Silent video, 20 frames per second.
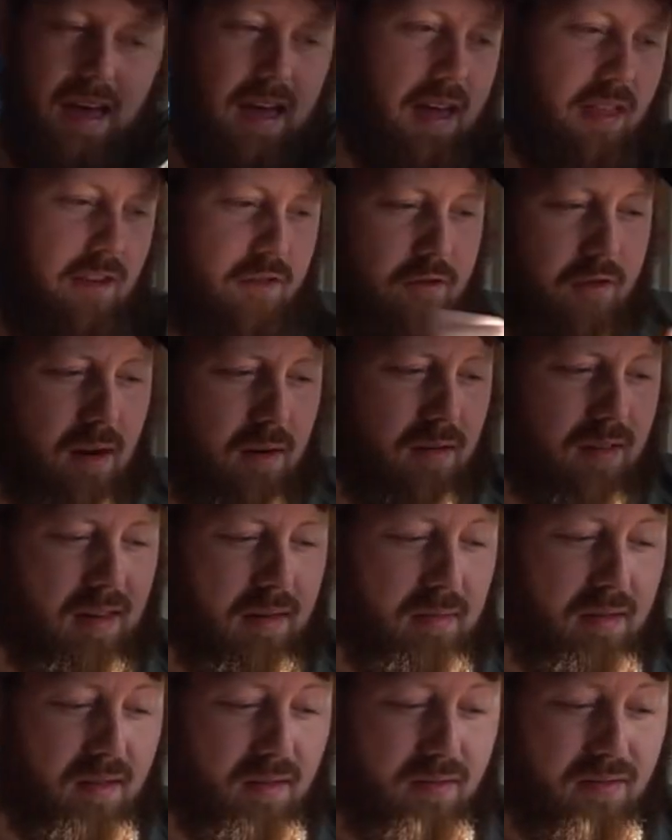and the drone
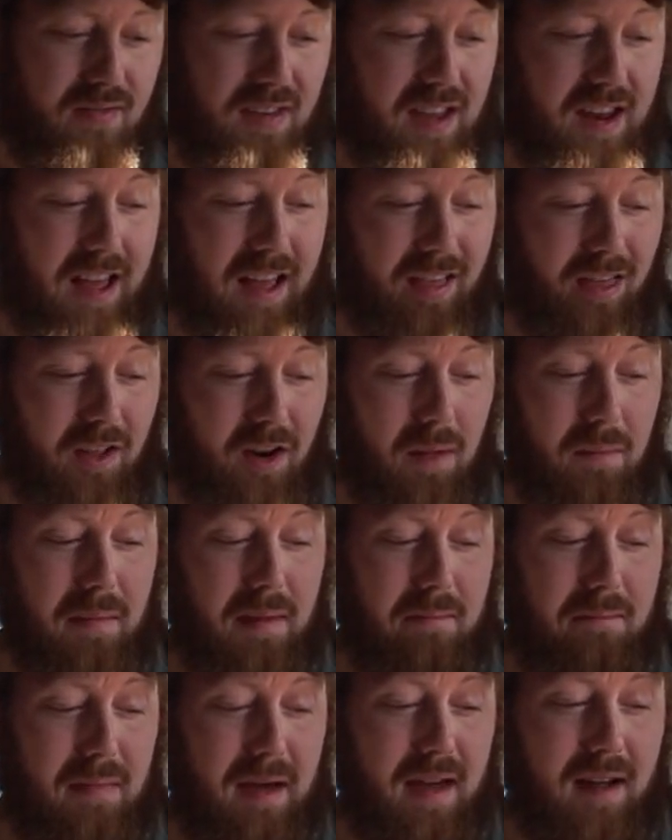seems to fit a little
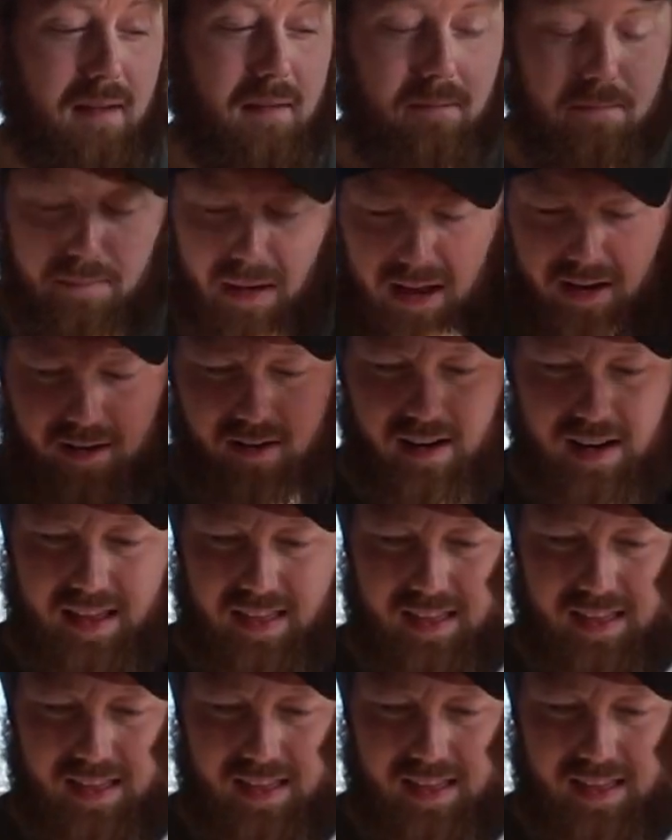bit better